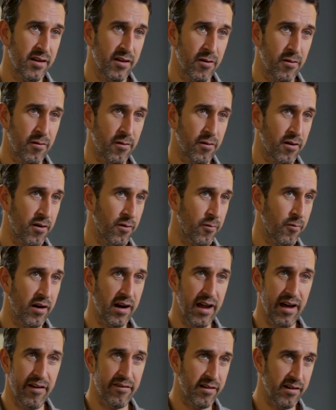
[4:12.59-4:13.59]
or
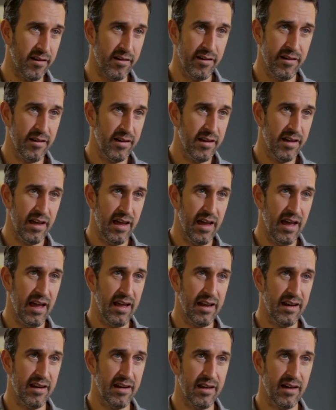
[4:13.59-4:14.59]
whatever,
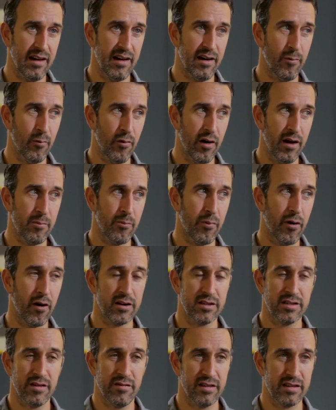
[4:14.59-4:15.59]
and what
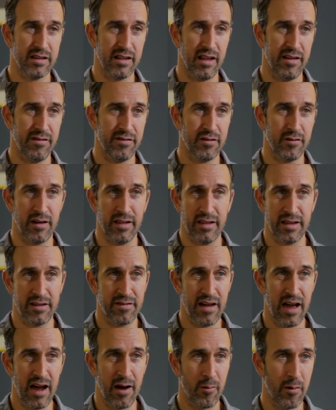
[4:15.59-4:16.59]
parts of his life do I leave
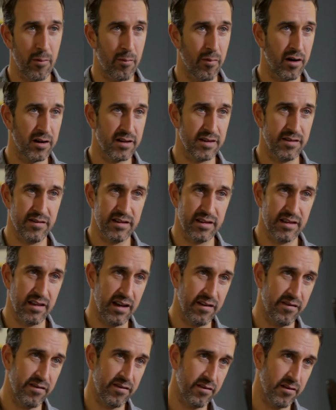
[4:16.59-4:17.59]
out, what parts of his
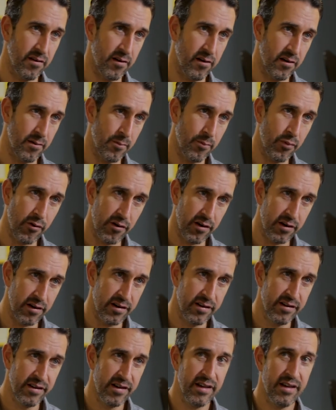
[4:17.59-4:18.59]
life are
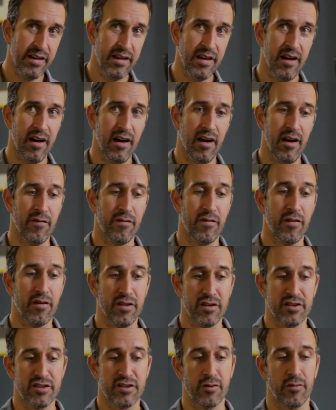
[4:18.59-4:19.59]
important for
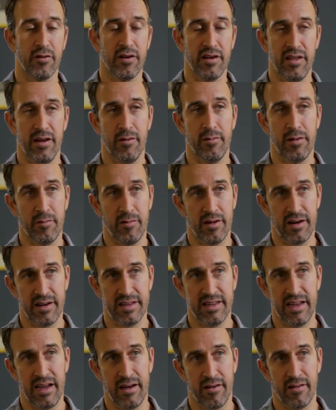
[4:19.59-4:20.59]
the story that we want to
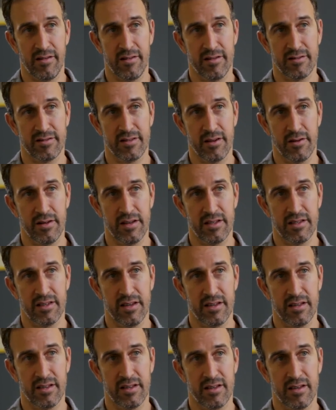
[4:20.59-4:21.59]
tell. So
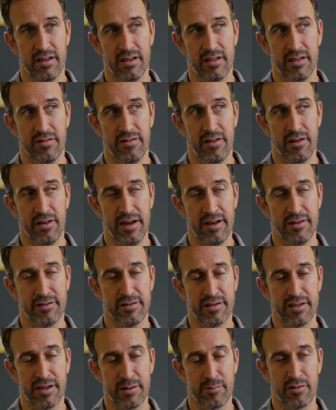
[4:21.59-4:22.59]
it's a very
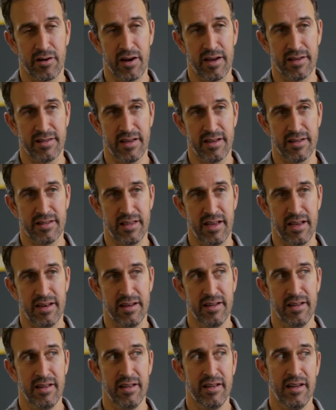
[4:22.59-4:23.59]
interesting process that
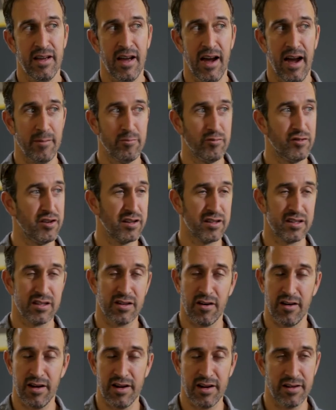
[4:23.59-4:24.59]
we're
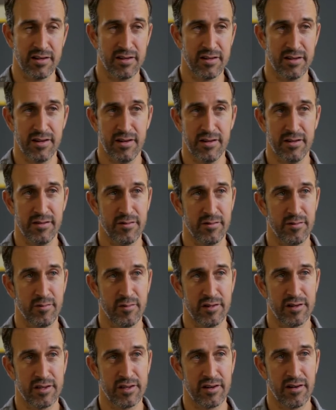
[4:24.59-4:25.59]
starting
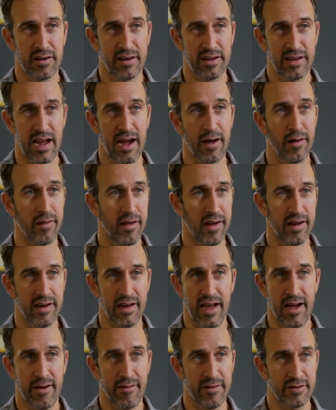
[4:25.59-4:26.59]
to outline
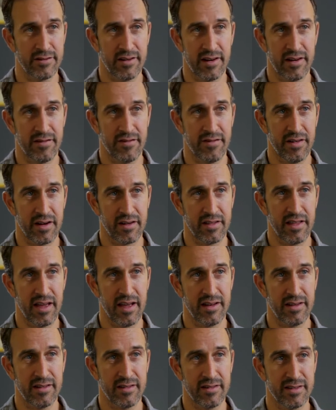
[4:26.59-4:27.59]
now and try to figure
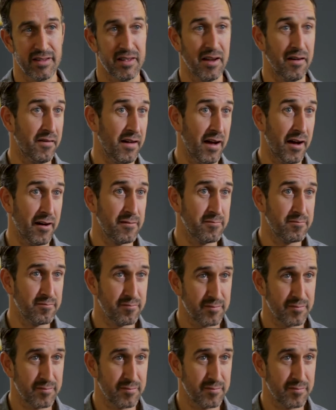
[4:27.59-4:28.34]
that stuff out.